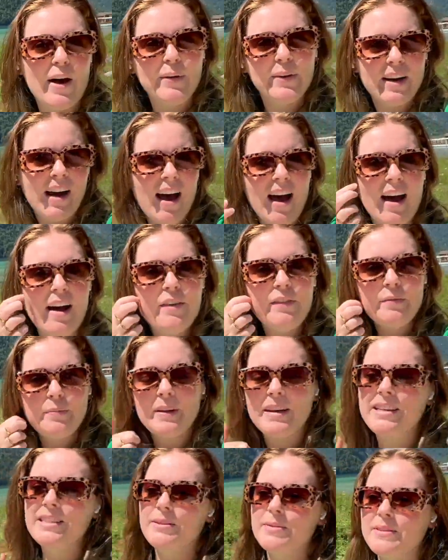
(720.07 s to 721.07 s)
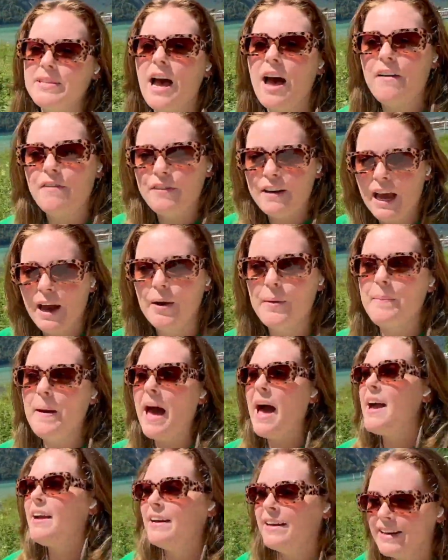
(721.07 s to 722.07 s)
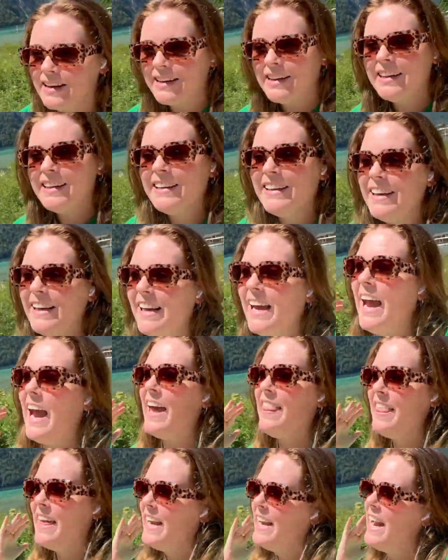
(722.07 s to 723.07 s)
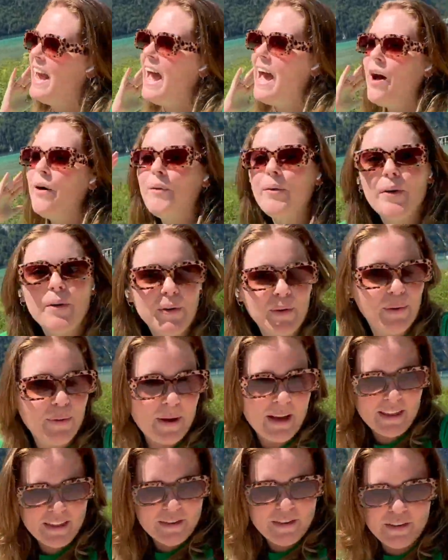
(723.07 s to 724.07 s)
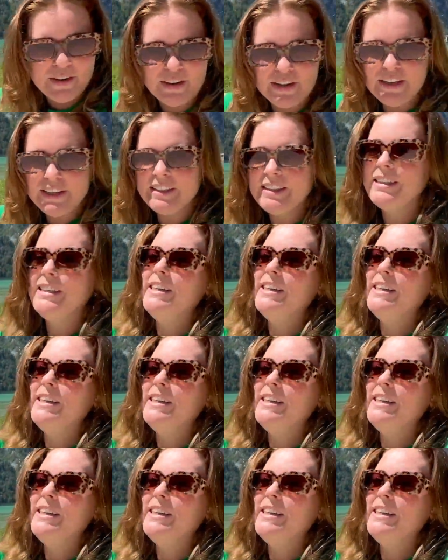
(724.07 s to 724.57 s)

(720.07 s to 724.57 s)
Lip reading: and a half because it was half an hour back and then an hour all the way through,